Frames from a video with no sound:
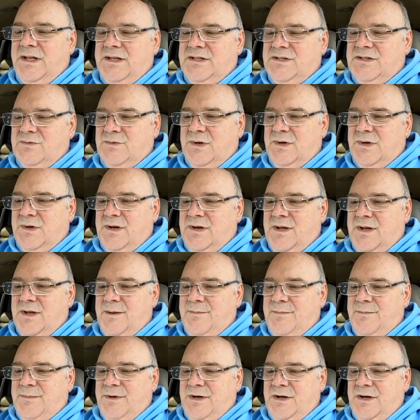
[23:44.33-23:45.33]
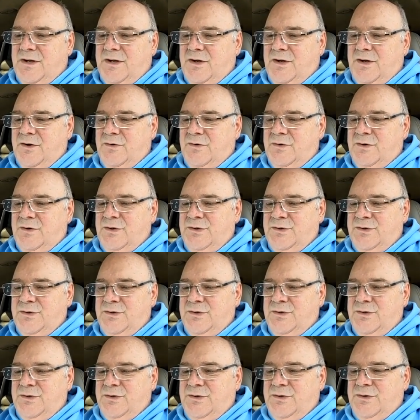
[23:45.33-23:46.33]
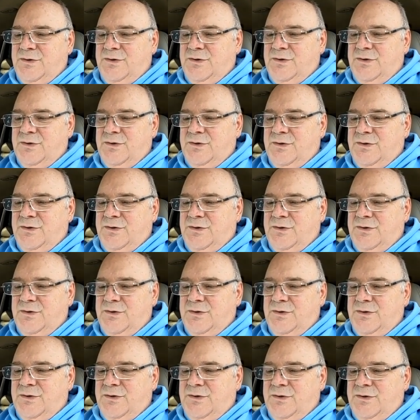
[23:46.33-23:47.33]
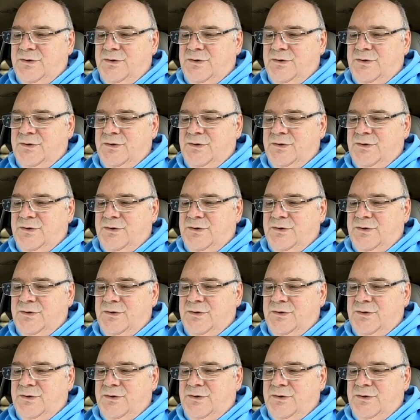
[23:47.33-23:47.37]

that's what I'm going to go do, is try to run that